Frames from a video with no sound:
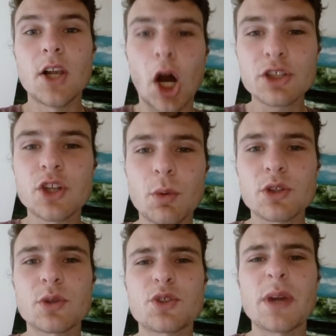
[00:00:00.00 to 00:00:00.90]
long slow
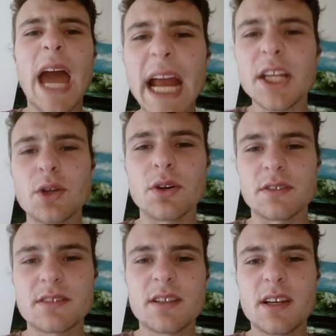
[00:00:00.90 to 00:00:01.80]
runs won't do you any good."